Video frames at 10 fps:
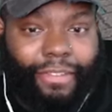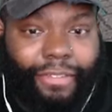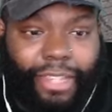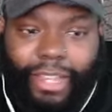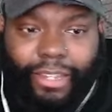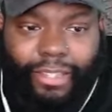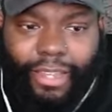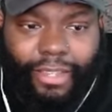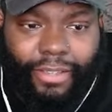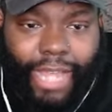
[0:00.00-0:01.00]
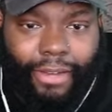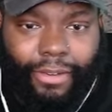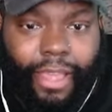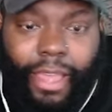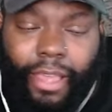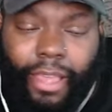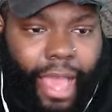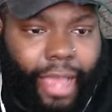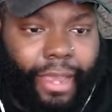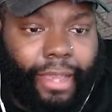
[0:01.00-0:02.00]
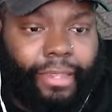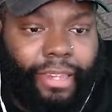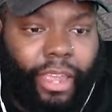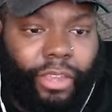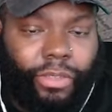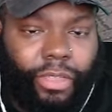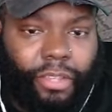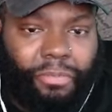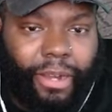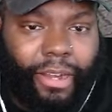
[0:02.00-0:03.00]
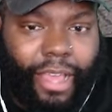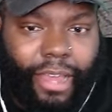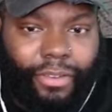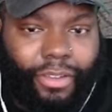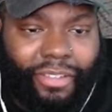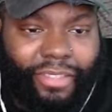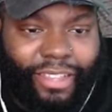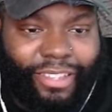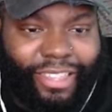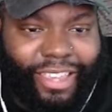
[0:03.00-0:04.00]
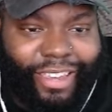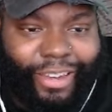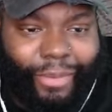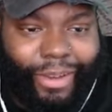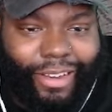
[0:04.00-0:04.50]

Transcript: taken this test, so I don't. I couldn't tell you this part. I don't know if that's a thing in America.